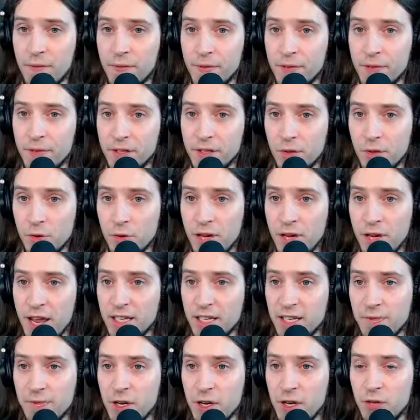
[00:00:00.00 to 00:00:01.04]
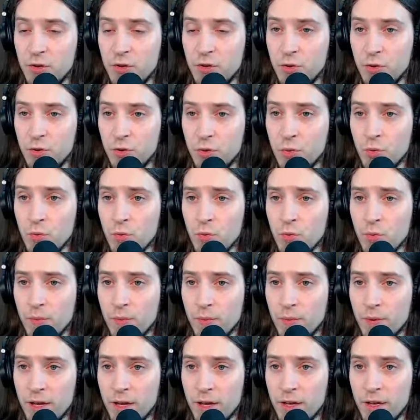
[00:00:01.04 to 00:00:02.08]
So the next thing to do
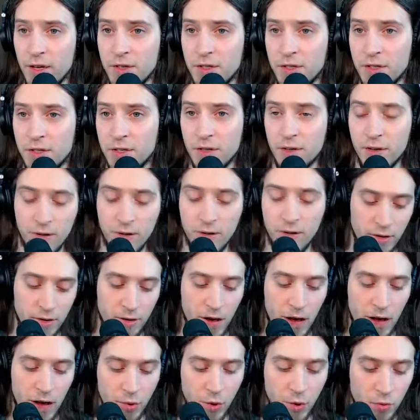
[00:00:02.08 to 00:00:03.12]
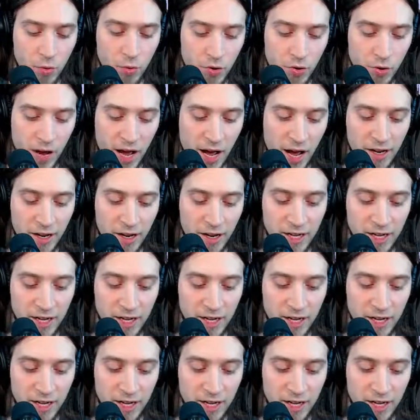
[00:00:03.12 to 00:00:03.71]
is I'm going to add a